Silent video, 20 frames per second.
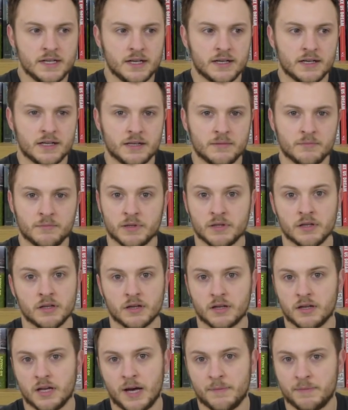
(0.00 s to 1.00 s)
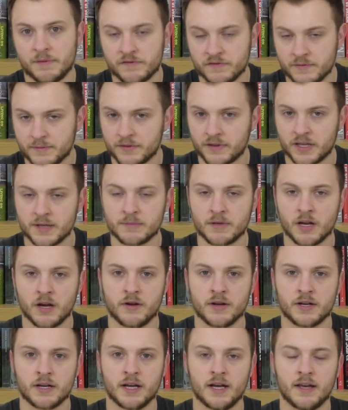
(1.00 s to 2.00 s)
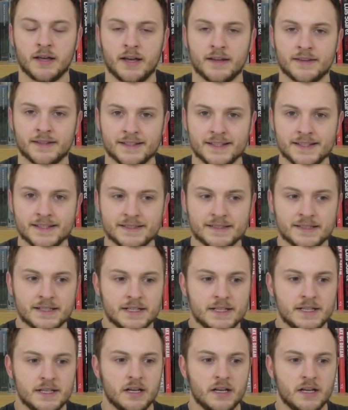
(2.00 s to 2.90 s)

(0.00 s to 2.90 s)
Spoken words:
But look, happy for him to keep going as it is.